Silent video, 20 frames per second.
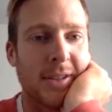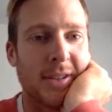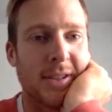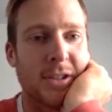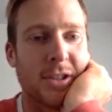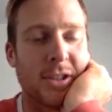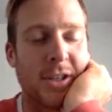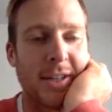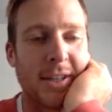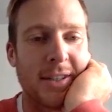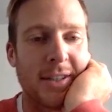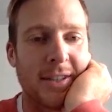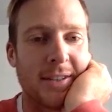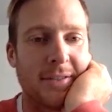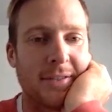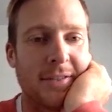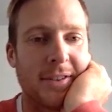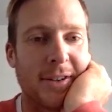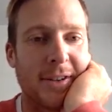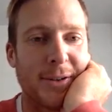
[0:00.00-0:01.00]
straight to the
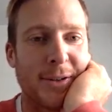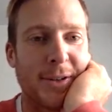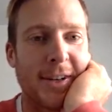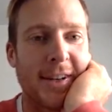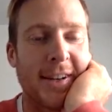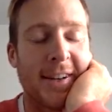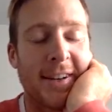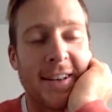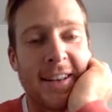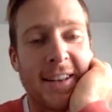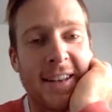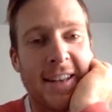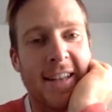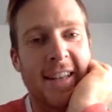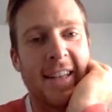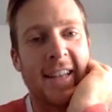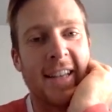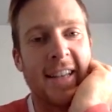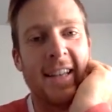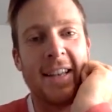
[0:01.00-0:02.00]
fielder.
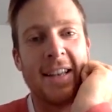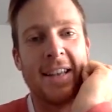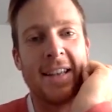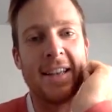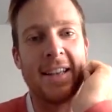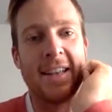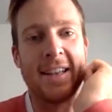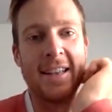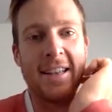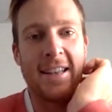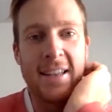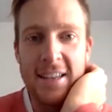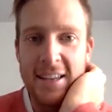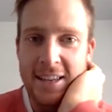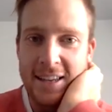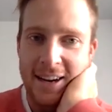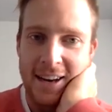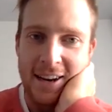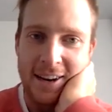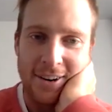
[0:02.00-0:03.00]

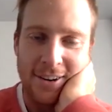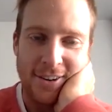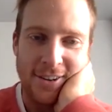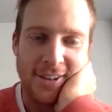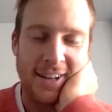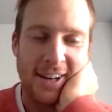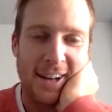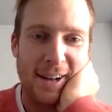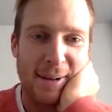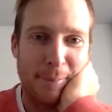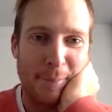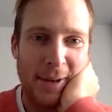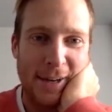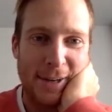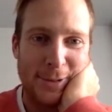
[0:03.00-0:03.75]
Now I'm back on